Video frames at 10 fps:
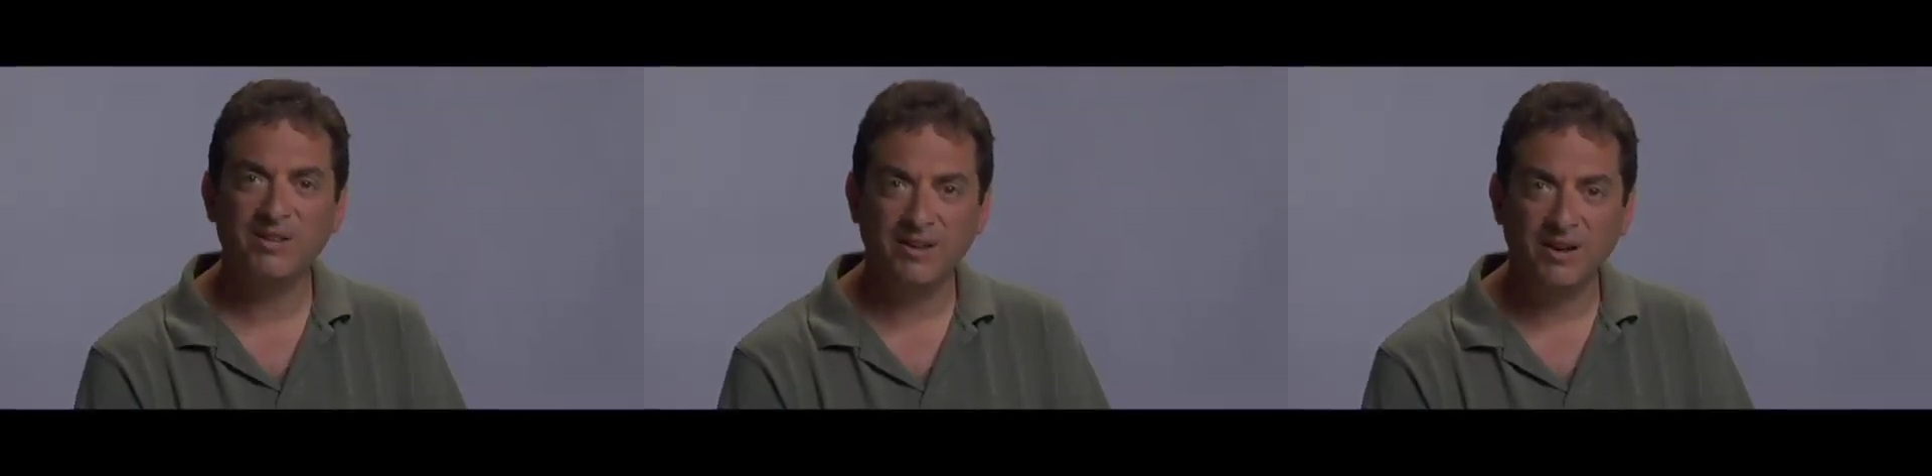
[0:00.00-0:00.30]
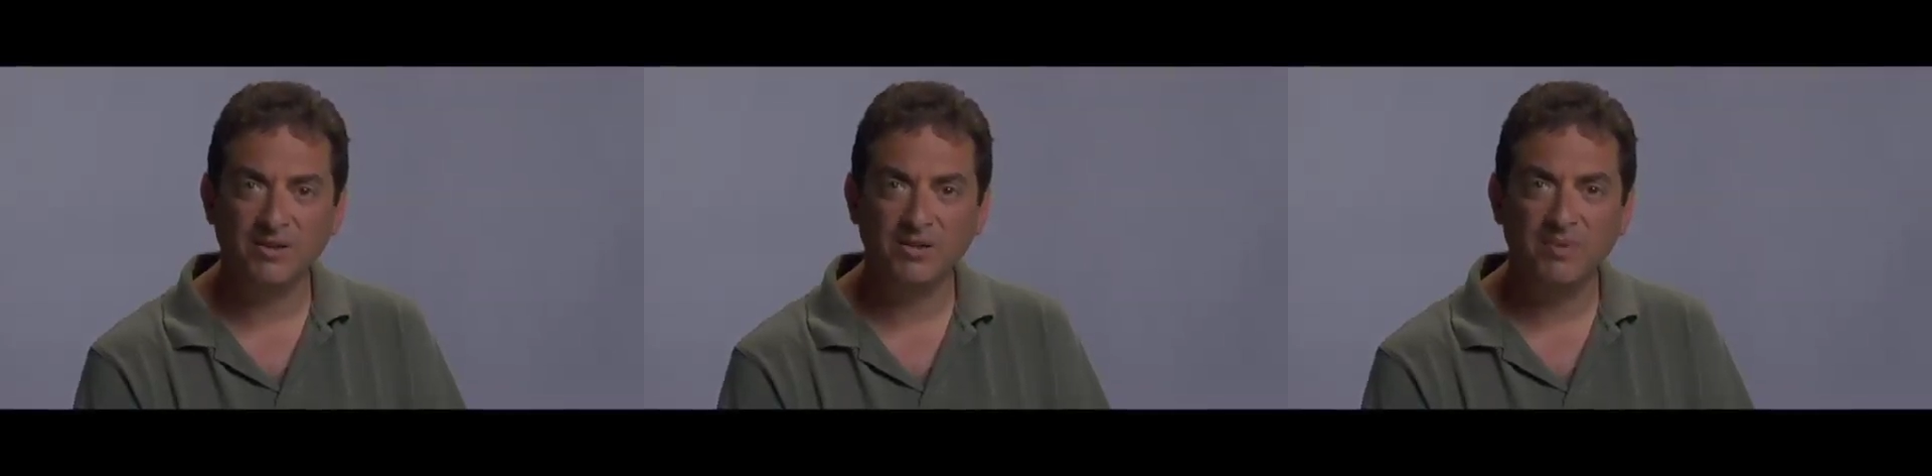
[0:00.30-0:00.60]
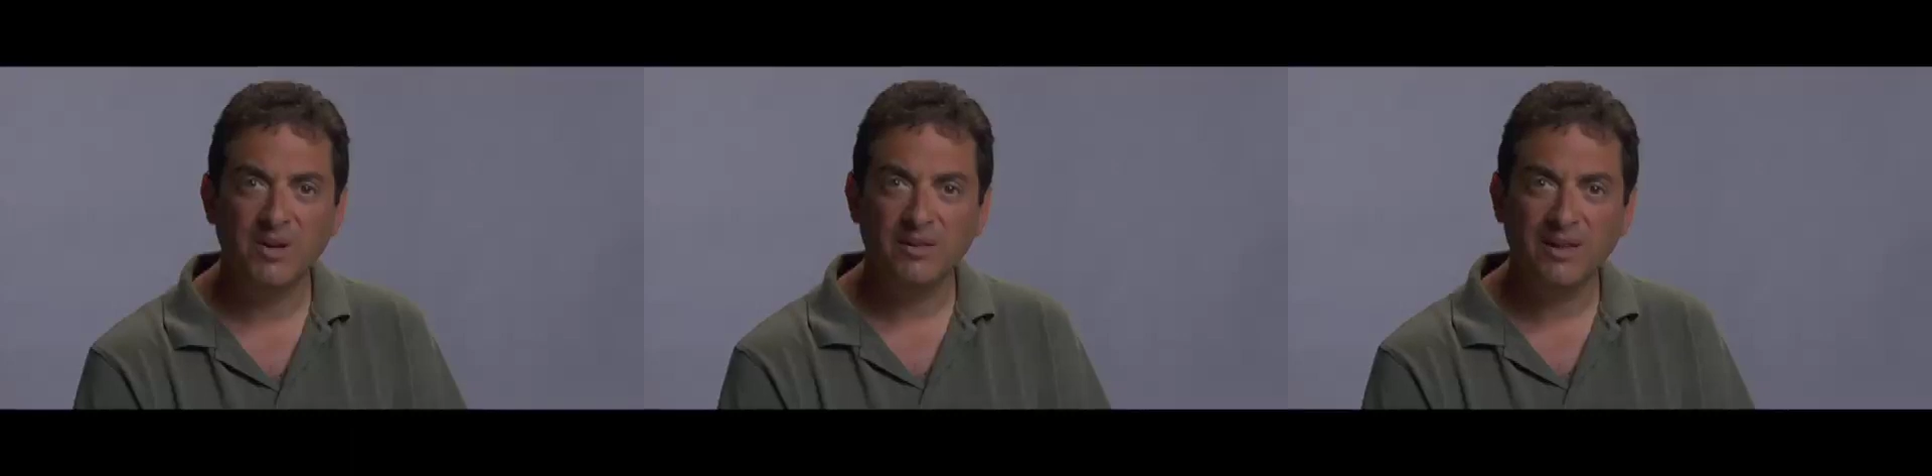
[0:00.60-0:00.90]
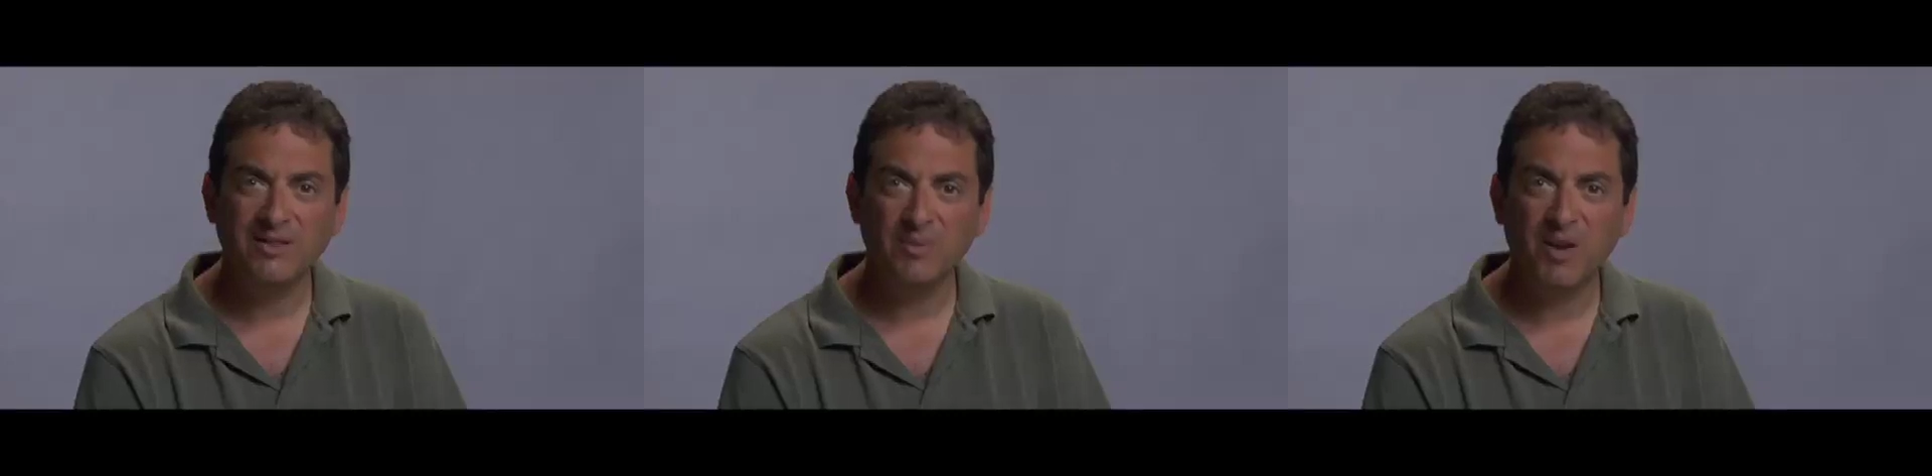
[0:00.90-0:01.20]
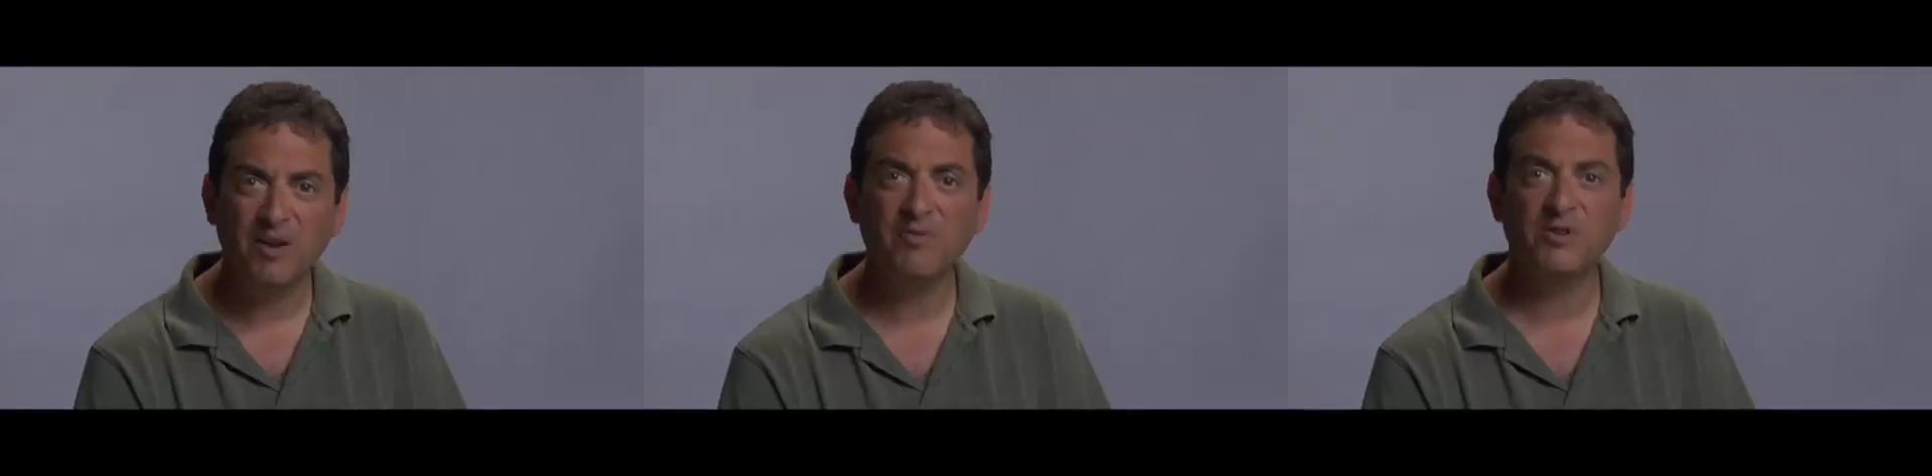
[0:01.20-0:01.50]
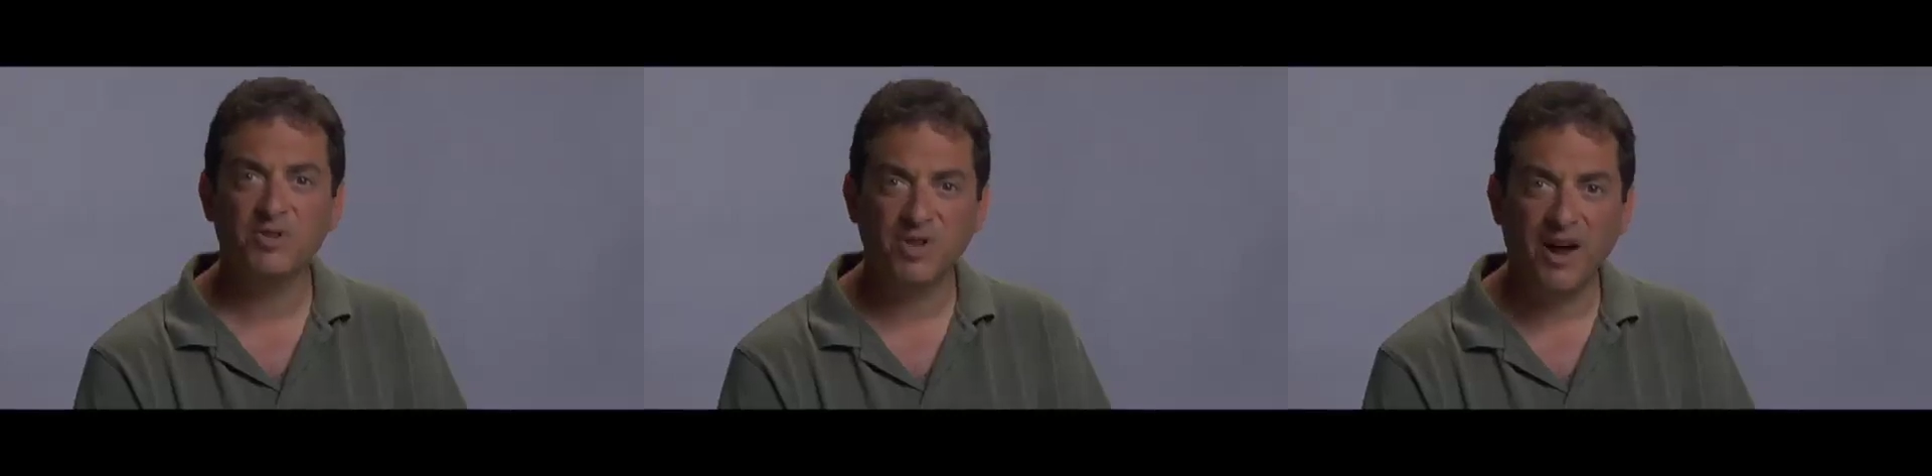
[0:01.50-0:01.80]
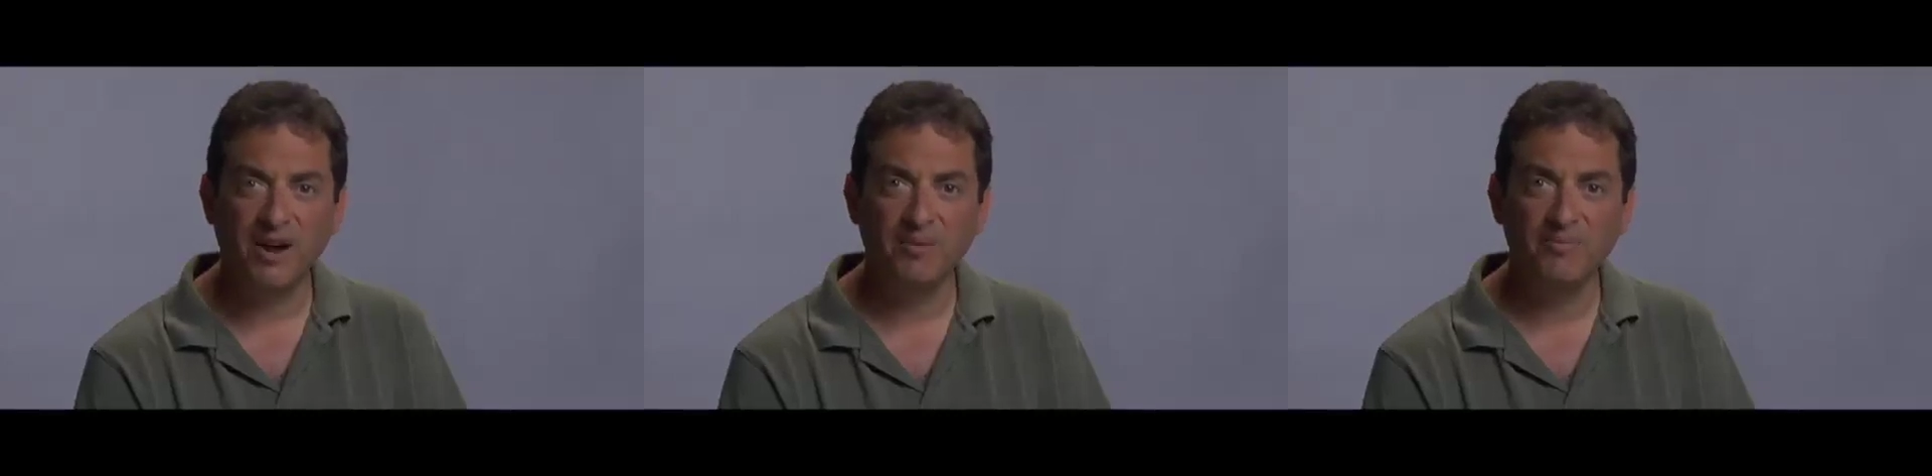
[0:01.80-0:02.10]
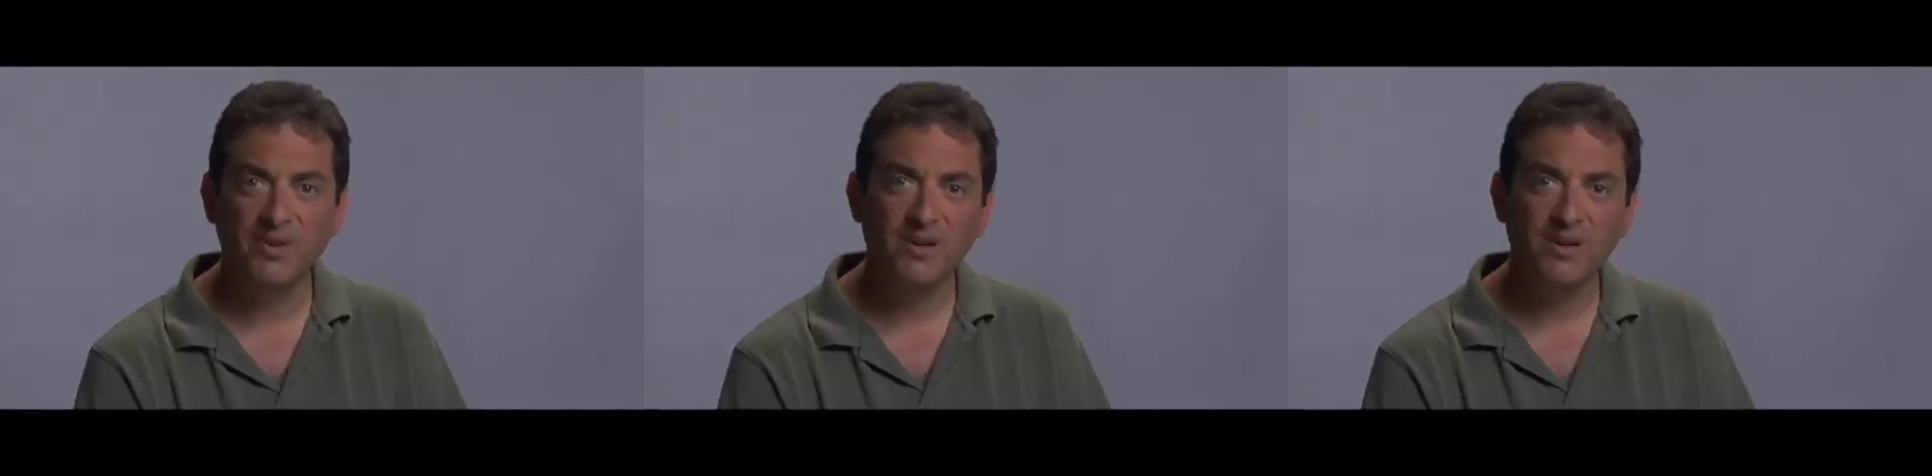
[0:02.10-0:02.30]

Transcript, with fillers: it does. Let the benefits shine.